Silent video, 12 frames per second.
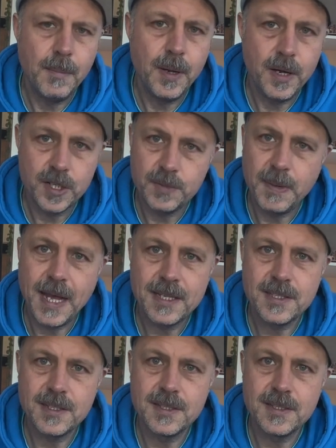perch
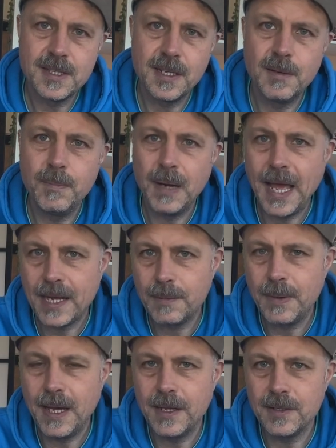patterns and a
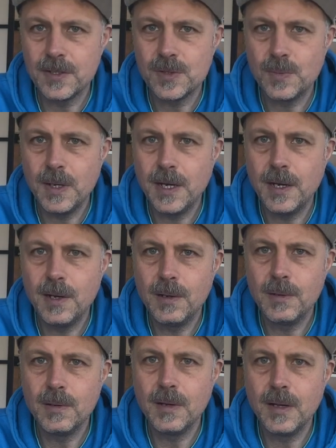black pattern as
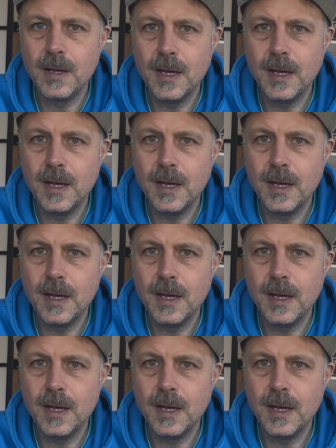well.